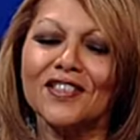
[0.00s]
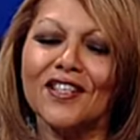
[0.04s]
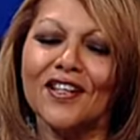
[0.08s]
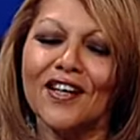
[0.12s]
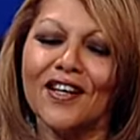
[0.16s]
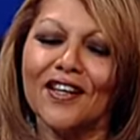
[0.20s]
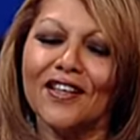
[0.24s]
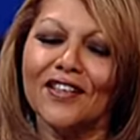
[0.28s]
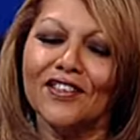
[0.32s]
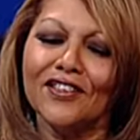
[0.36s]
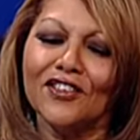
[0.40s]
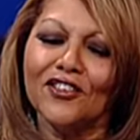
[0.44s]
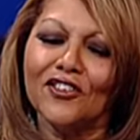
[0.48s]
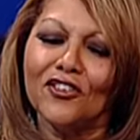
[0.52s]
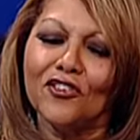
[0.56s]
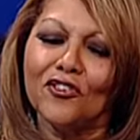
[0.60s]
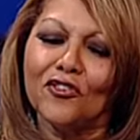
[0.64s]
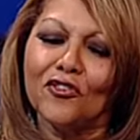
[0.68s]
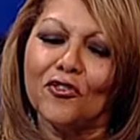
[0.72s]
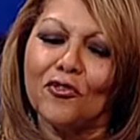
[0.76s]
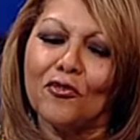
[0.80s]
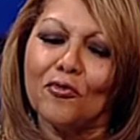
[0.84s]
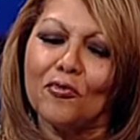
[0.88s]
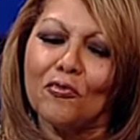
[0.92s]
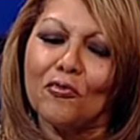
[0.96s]
kind
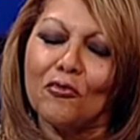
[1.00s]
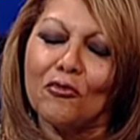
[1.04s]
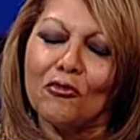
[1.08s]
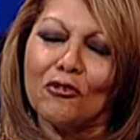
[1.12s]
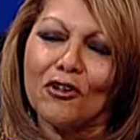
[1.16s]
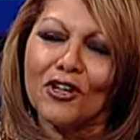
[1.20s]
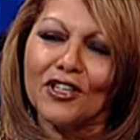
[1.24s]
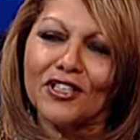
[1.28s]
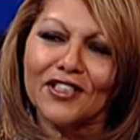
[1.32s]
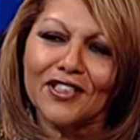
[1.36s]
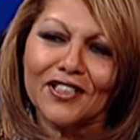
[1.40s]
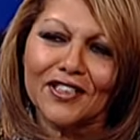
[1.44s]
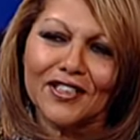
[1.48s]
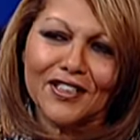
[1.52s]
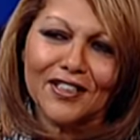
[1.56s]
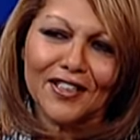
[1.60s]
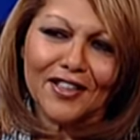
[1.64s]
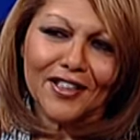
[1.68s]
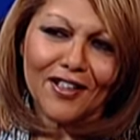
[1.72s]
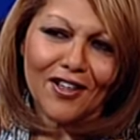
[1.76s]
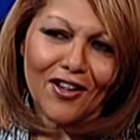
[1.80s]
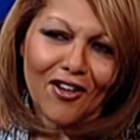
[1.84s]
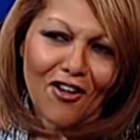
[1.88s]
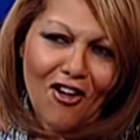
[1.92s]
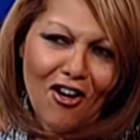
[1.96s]
of brushed
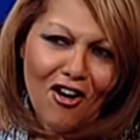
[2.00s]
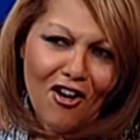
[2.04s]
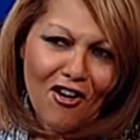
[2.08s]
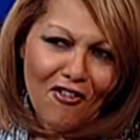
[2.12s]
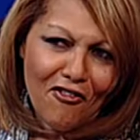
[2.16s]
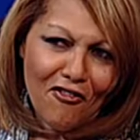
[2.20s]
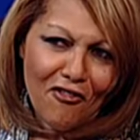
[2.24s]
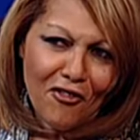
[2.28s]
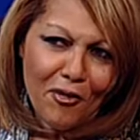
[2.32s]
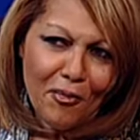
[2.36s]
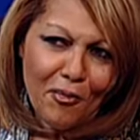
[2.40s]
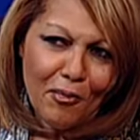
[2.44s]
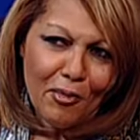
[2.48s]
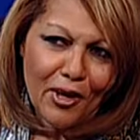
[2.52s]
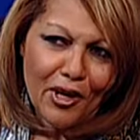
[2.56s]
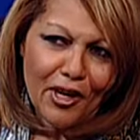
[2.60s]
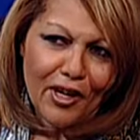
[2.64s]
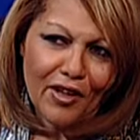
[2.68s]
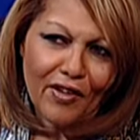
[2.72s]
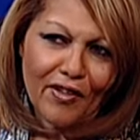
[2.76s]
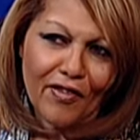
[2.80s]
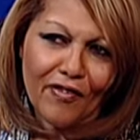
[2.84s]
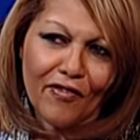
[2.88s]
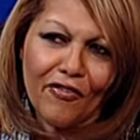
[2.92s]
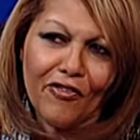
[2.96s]
it off a
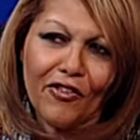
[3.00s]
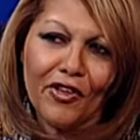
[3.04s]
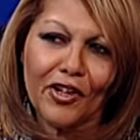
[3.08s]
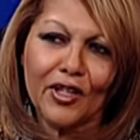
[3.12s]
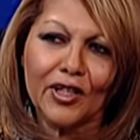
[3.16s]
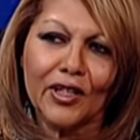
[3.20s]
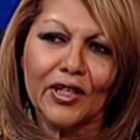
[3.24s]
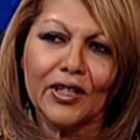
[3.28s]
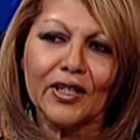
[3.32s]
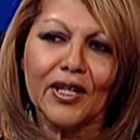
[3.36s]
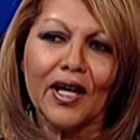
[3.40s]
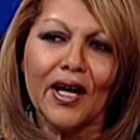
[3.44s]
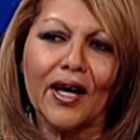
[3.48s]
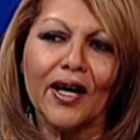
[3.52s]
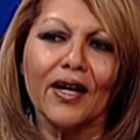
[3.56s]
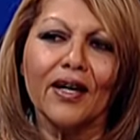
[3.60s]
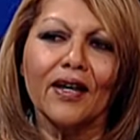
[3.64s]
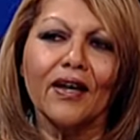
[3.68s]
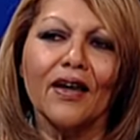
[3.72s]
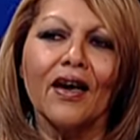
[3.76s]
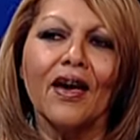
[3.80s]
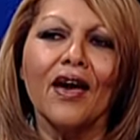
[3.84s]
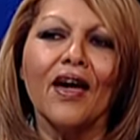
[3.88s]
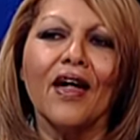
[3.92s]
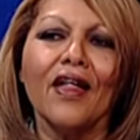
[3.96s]
bit, feeling yes.
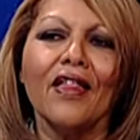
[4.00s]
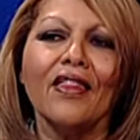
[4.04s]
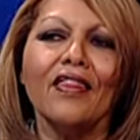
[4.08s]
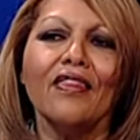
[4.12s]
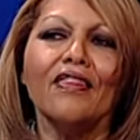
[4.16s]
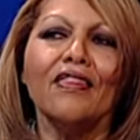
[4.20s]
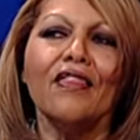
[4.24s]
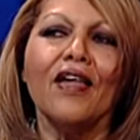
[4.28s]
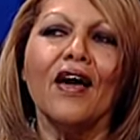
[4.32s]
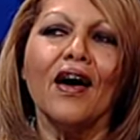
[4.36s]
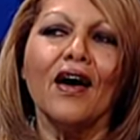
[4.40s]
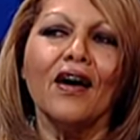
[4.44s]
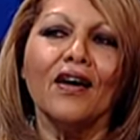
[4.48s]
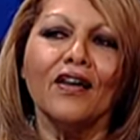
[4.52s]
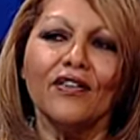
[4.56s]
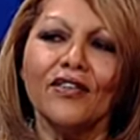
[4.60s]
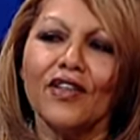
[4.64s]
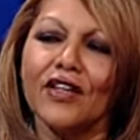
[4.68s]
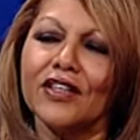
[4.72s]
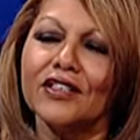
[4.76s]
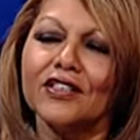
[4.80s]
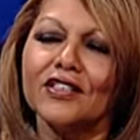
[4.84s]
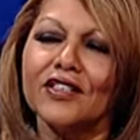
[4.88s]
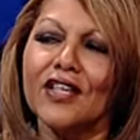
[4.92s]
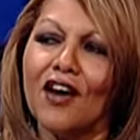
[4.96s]
like that
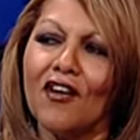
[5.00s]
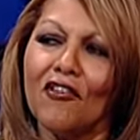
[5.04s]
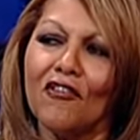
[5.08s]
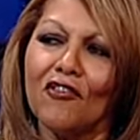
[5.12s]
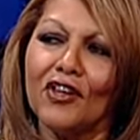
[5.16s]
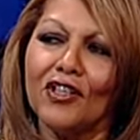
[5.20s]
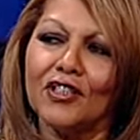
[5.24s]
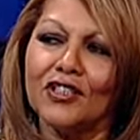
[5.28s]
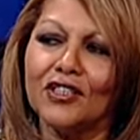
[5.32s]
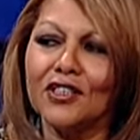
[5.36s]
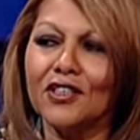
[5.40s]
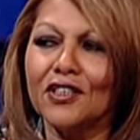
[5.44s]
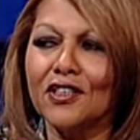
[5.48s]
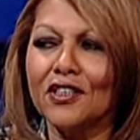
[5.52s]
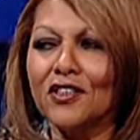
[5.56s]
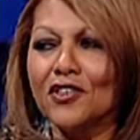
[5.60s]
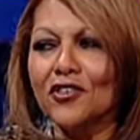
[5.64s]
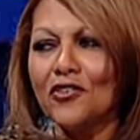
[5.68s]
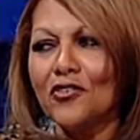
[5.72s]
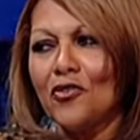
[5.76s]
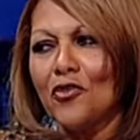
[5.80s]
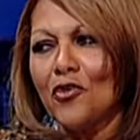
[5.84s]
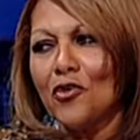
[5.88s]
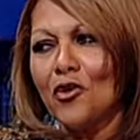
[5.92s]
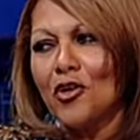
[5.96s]
that salvation is
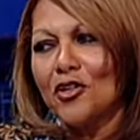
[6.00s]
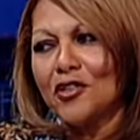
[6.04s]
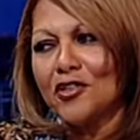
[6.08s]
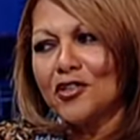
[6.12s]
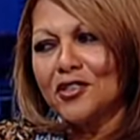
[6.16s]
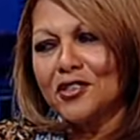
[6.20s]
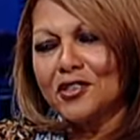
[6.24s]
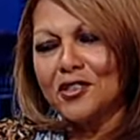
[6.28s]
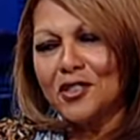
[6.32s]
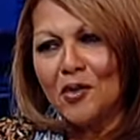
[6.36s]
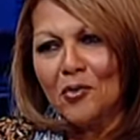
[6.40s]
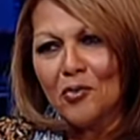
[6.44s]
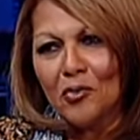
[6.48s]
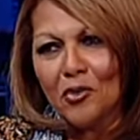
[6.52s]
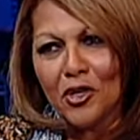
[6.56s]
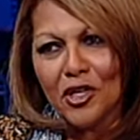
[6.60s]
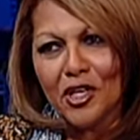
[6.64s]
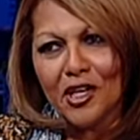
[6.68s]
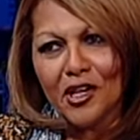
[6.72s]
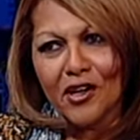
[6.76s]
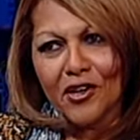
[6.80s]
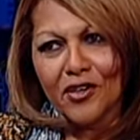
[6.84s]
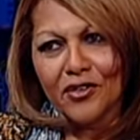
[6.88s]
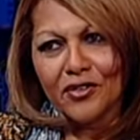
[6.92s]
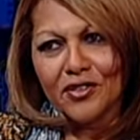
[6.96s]
for someone
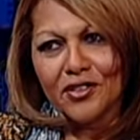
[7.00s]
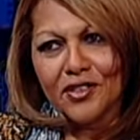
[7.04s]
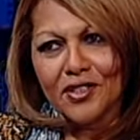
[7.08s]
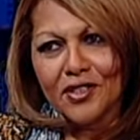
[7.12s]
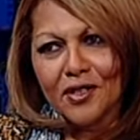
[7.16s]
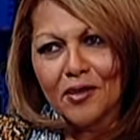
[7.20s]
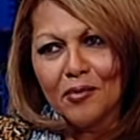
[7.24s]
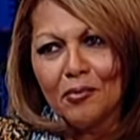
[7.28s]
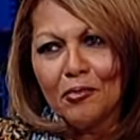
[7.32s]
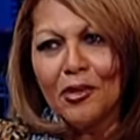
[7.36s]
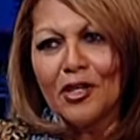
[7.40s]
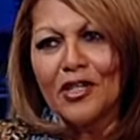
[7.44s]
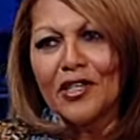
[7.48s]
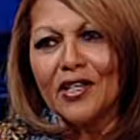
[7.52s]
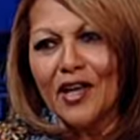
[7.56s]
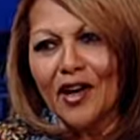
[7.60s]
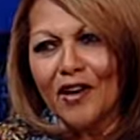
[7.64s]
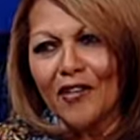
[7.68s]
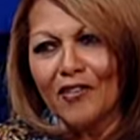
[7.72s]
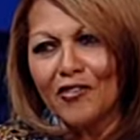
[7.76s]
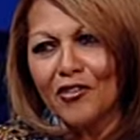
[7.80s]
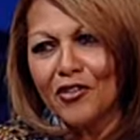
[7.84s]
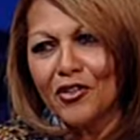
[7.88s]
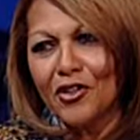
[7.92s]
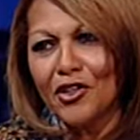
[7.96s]
else, yes. but
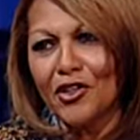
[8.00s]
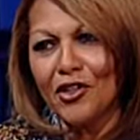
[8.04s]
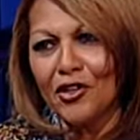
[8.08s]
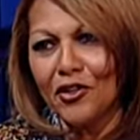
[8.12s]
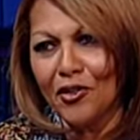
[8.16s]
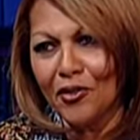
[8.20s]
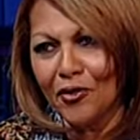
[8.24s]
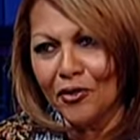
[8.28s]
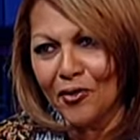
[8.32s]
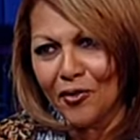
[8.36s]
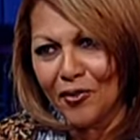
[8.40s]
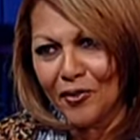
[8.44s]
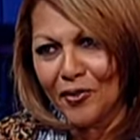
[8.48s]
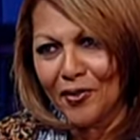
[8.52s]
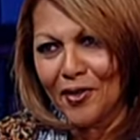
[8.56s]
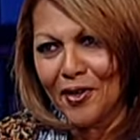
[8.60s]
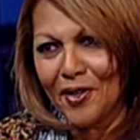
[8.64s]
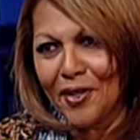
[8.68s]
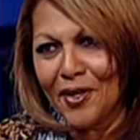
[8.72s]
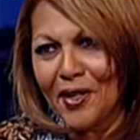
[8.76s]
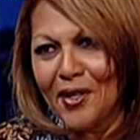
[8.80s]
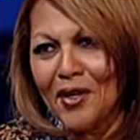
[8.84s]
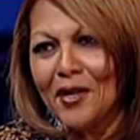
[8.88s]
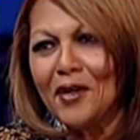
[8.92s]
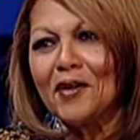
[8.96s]
not for you.
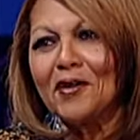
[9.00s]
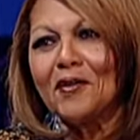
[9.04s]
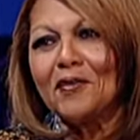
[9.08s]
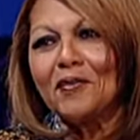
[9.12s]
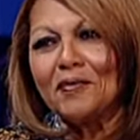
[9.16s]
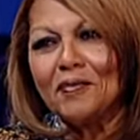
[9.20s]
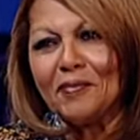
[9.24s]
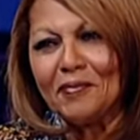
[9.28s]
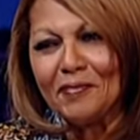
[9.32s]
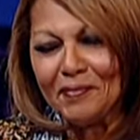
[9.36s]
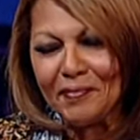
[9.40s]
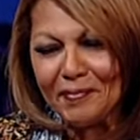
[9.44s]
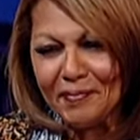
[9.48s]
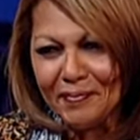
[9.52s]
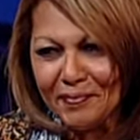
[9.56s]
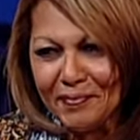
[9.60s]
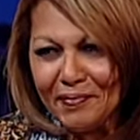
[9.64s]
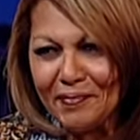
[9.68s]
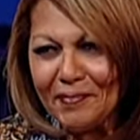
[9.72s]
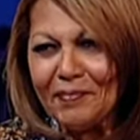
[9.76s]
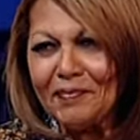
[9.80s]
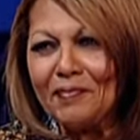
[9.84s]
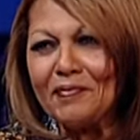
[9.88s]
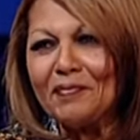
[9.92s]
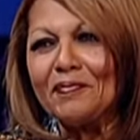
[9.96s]
That's right. When
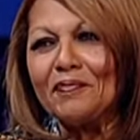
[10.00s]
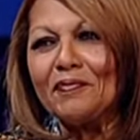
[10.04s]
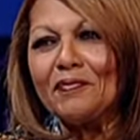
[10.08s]
I get